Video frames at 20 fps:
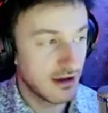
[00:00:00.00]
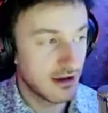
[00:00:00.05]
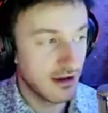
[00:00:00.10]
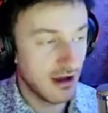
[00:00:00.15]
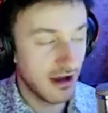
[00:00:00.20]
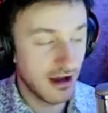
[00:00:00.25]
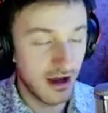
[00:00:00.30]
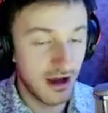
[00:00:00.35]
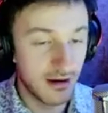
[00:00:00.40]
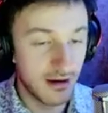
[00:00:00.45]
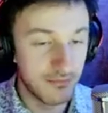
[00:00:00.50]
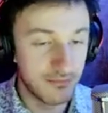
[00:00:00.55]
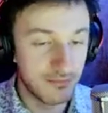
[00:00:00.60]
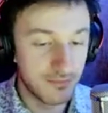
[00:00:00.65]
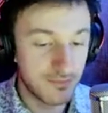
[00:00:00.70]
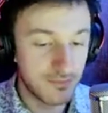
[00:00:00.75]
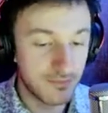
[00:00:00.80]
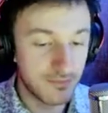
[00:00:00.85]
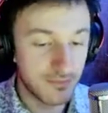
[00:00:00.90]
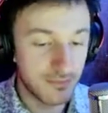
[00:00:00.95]

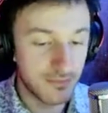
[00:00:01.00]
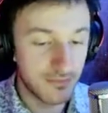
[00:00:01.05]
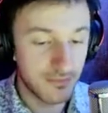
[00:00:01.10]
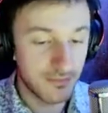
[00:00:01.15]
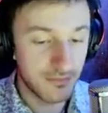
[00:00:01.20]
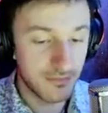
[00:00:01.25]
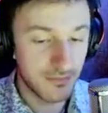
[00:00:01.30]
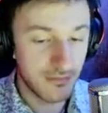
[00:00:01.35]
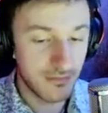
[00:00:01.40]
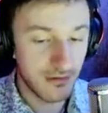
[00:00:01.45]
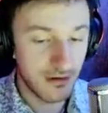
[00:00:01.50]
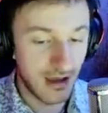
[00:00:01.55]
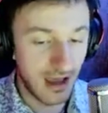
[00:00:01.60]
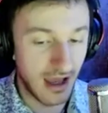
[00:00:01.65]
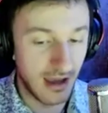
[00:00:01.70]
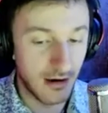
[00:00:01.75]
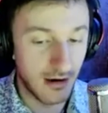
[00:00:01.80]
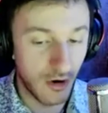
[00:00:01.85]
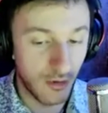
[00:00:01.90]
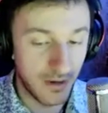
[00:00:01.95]

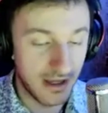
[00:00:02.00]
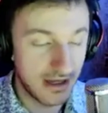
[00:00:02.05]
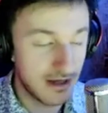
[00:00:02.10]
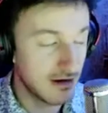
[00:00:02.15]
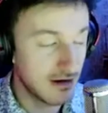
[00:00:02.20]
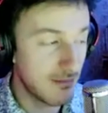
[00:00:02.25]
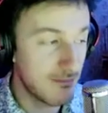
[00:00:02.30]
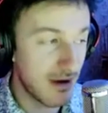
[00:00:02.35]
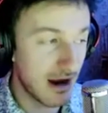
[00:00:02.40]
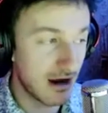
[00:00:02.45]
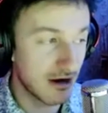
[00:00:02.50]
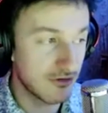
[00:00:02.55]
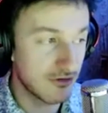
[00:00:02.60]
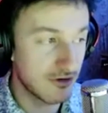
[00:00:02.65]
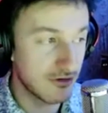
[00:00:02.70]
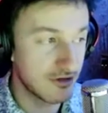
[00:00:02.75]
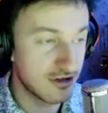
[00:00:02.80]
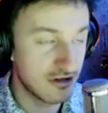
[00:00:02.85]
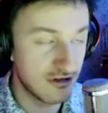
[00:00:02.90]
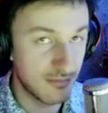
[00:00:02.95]
I hope I didn't embarrass you
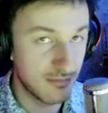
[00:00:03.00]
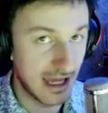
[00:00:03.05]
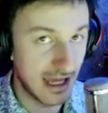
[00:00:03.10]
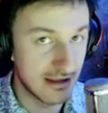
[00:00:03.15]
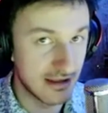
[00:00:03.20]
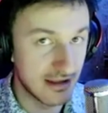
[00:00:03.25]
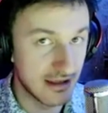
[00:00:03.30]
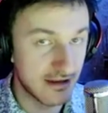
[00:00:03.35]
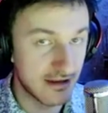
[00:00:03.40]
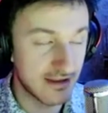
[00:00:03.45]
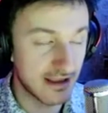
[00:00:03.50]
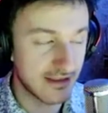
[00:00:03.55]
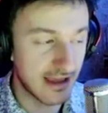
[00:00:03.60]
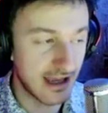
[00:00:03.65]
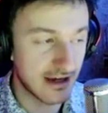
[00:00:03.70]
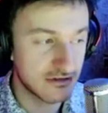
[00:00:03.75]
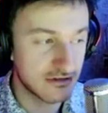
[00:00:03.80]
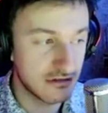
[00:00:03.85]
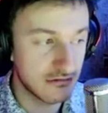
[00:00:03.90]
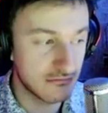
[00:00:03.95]
too badly, because that's
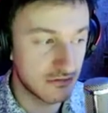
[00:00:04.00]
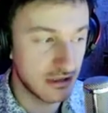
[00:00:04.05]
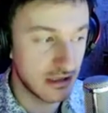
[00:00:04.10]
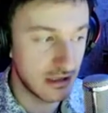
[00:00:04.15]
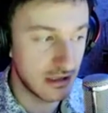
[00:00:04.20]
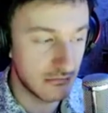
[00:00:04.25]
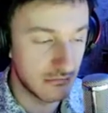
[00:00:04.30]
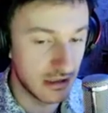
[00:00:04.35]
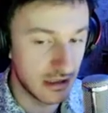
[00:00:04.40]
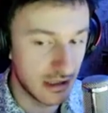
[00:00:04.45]
actually really, really